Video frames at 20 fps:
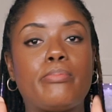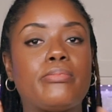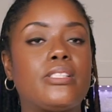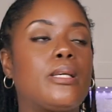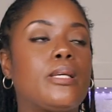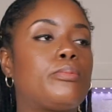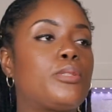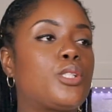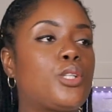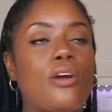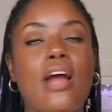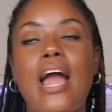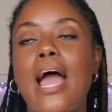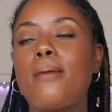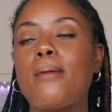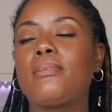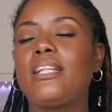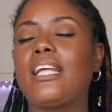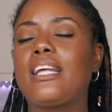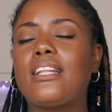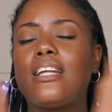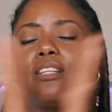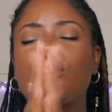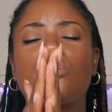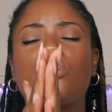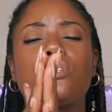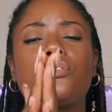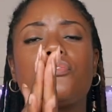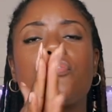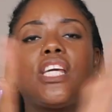subscribe, click that
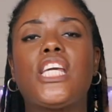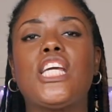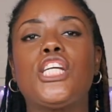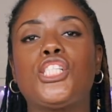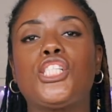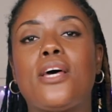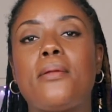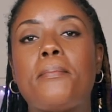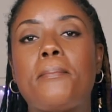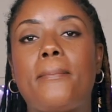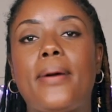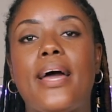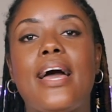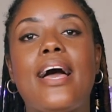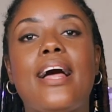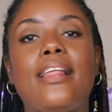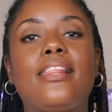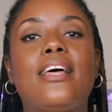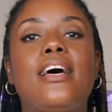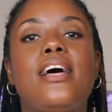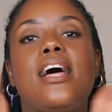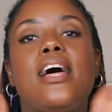notification bell,